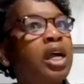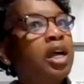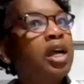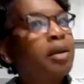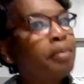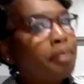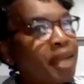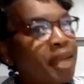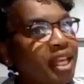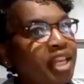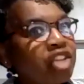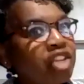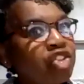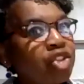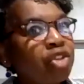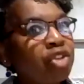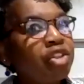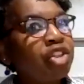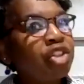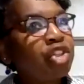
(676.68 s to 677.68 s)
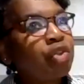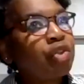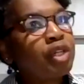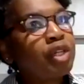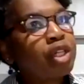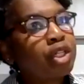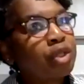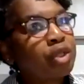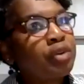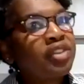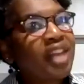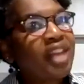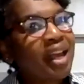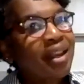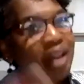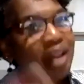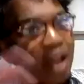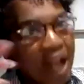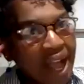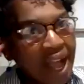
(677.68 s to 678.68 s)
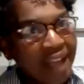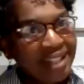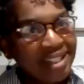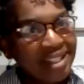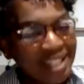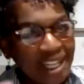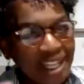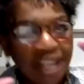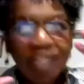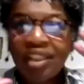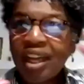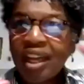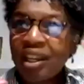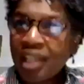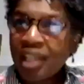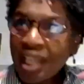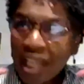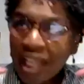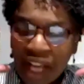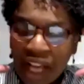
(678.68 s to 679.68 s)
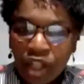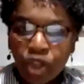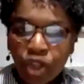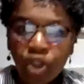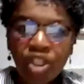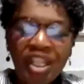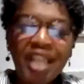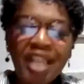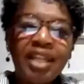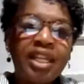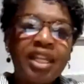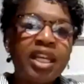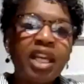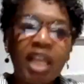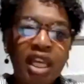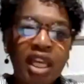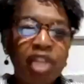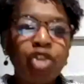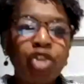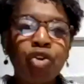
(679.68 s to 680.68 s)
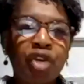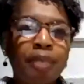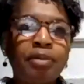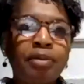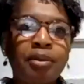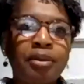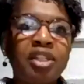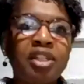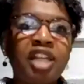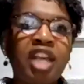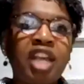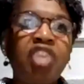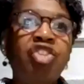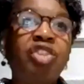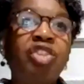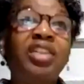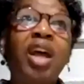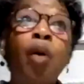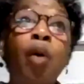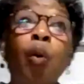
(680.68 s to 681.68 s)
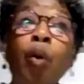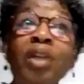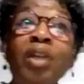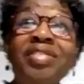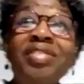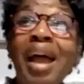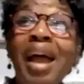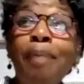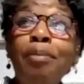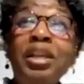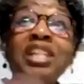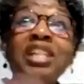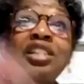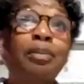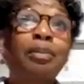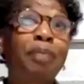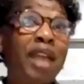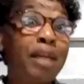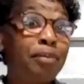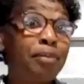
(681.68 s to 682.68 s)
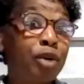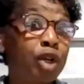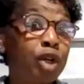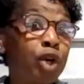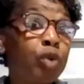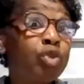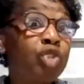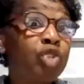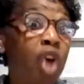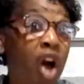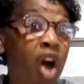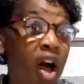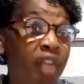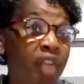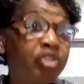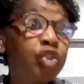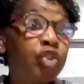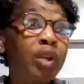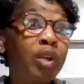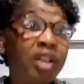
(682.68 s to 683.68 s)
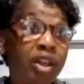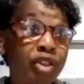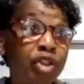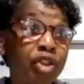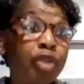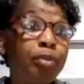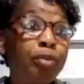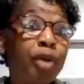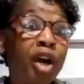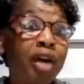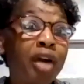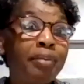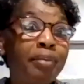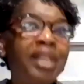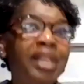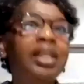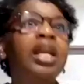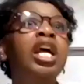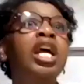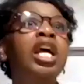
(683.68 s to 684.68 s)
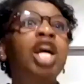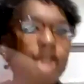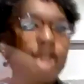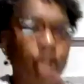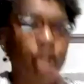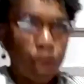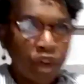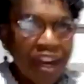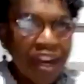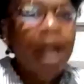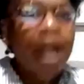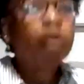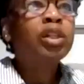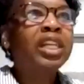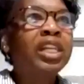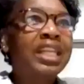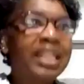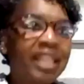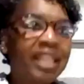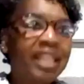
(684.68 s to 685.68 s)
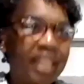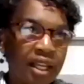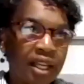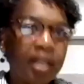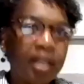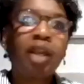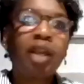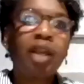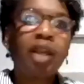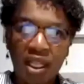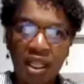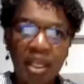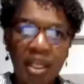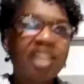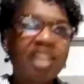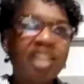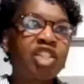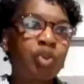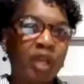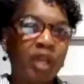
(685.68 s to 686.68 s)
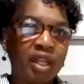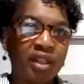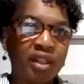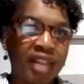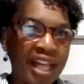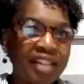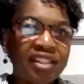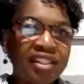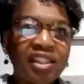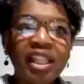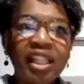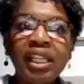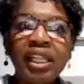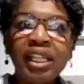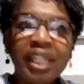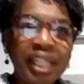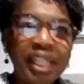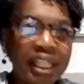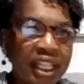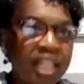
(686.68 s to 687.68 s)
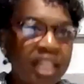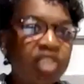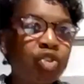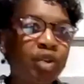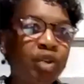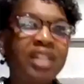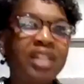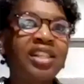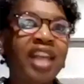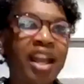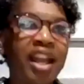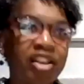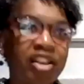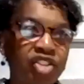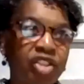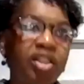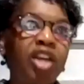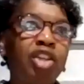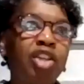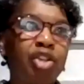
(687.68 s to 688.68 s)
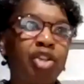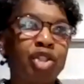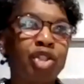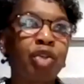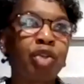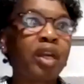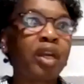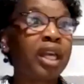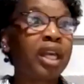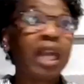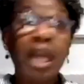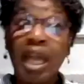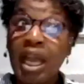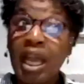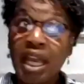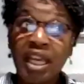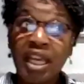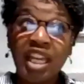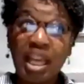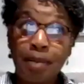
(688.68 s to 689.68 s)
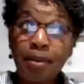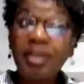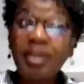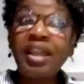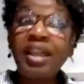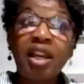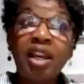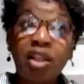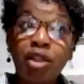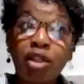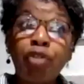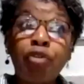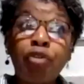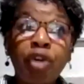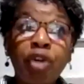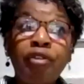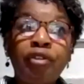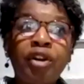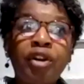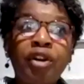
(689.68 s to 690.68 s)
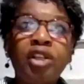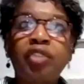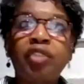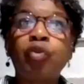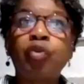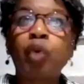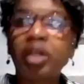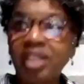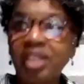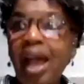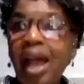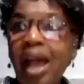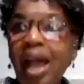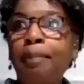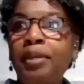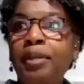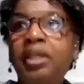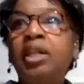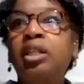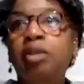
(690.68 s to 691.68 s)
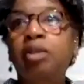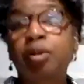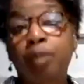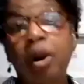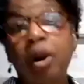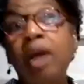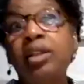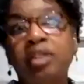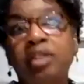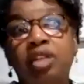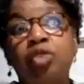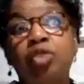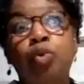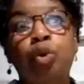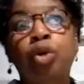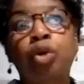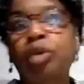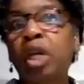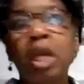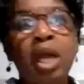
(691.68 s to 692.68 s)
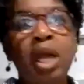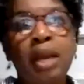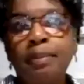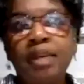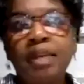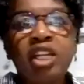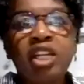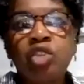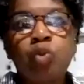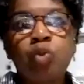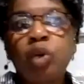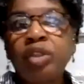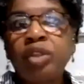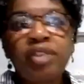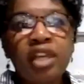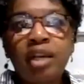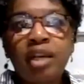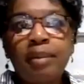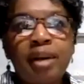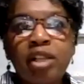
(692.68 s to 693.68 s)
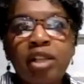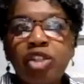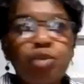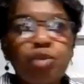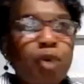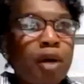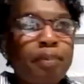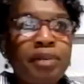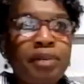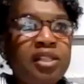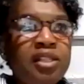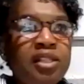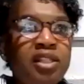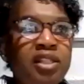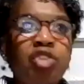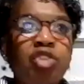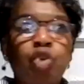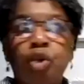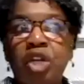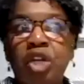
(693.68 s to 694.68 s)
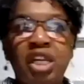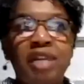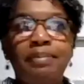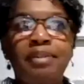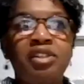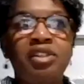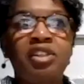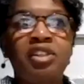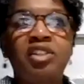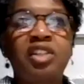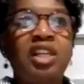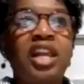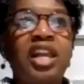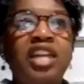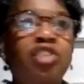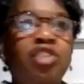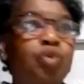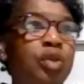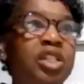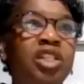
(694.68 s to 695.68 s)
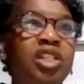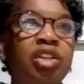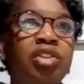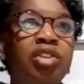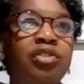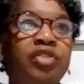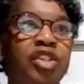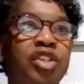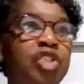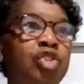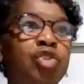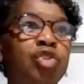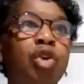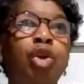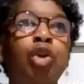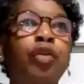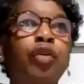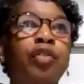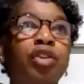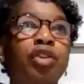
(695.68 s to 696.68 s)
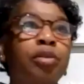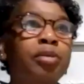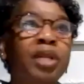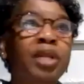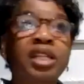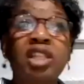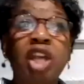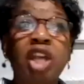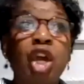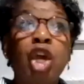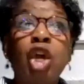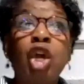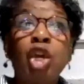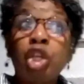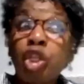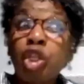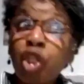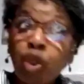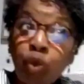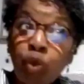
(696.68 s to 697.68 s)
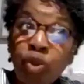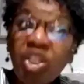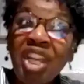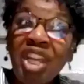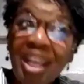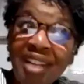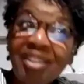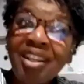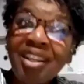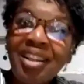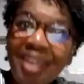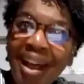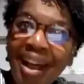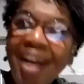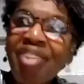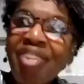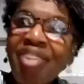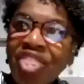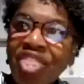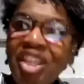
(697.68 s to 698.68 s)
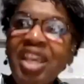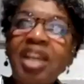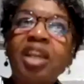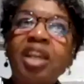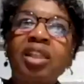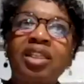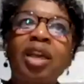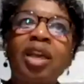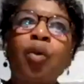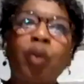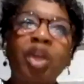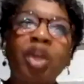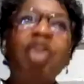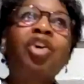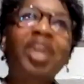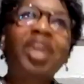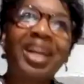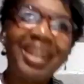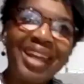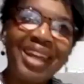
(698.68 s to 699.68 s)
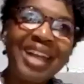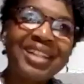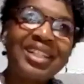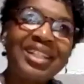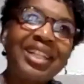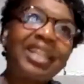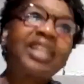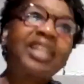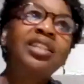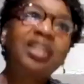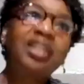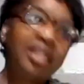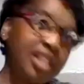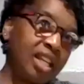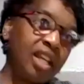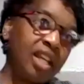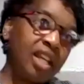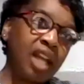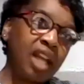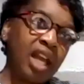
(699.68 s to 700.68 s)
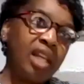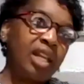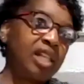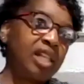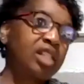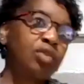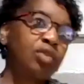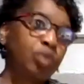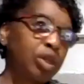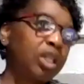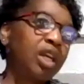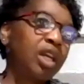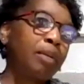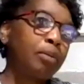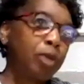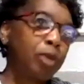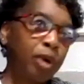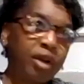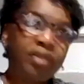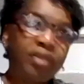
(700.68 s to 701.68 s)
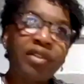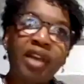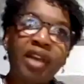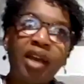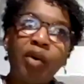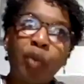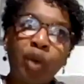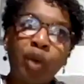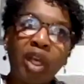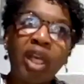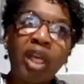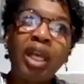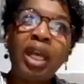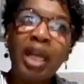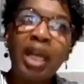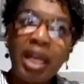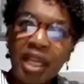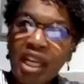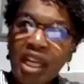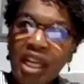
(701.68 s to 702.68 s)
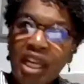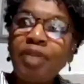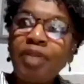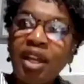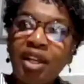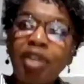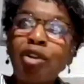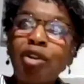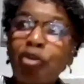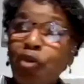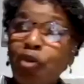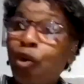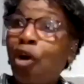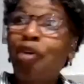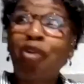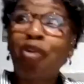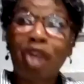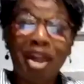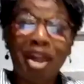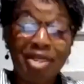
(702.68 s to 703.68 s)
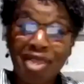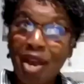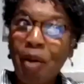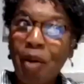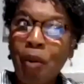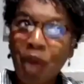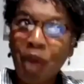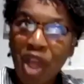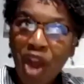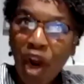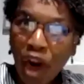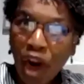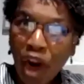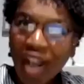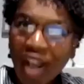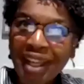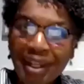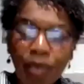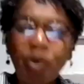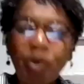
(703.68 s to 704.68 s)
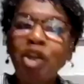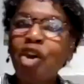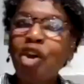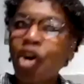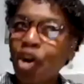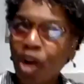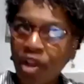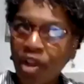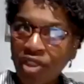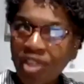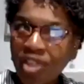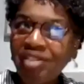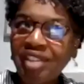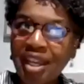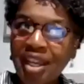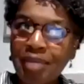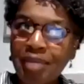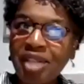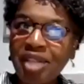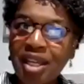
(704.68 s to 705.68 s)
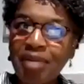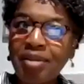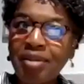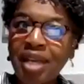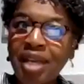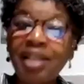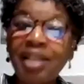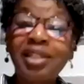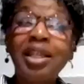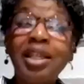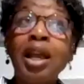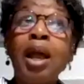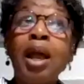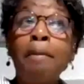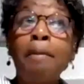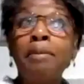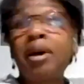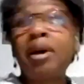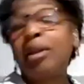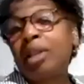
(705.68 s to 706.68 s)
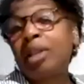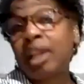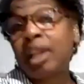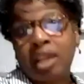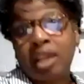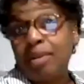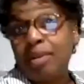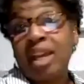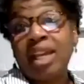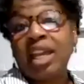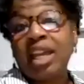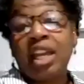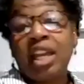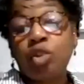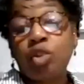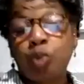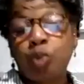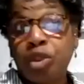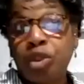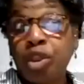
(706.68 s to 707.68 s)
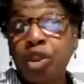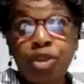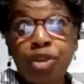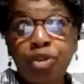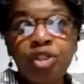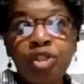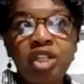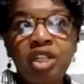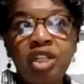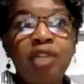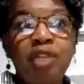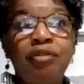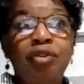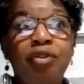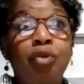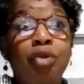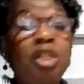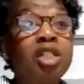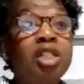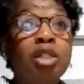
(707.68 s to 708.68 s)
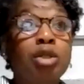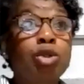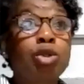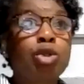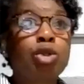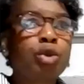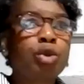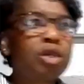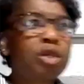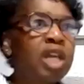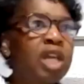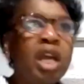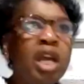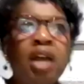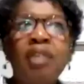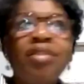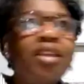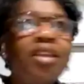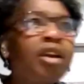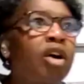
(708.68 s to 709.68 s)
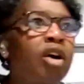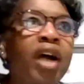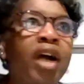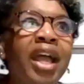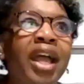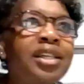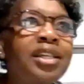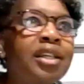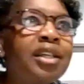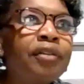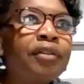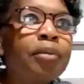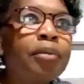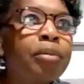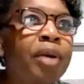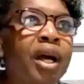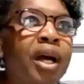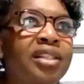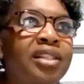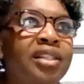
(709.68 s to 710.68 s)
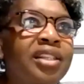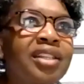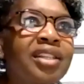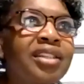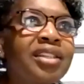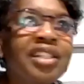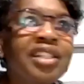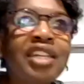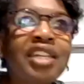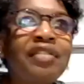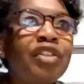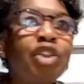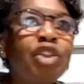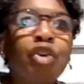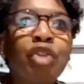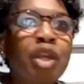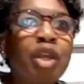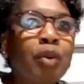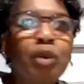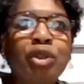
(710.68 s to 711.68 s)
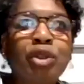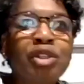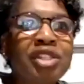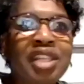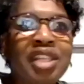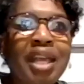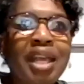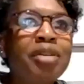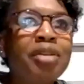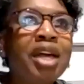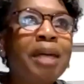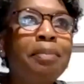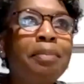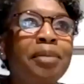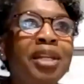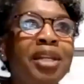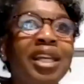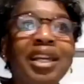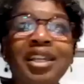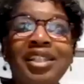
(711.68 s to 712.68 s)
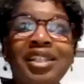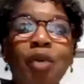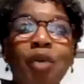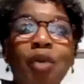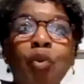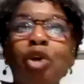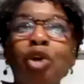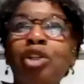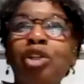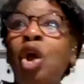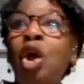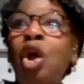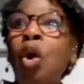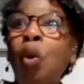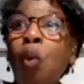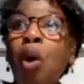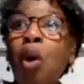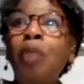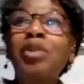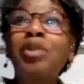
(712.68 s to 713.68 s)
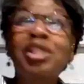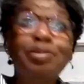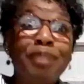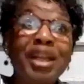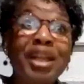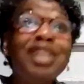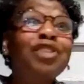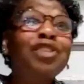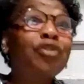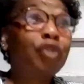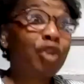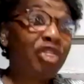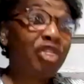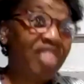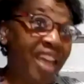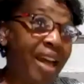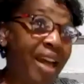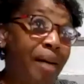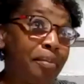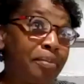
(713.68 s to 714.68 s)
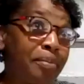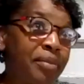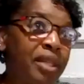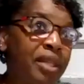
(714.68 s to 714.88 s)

making sure that you include that idea, that understanding in your implementation, that when that piece of paper goes off to another department, you're now linking in NetSuite. That's the linking transaction that you're doing, and keeping that in the forefront of what's happening in the process world. Because one thing about small business, or any business that has retail divisions all over the place, you tend to not think that we are a connected entity. And it's really important that we keep that in the forefront, that we are on the same team, yes. But like in my case with the 13 different retail stores, they all had different processes, even though they were the same company, because they worked what was best for them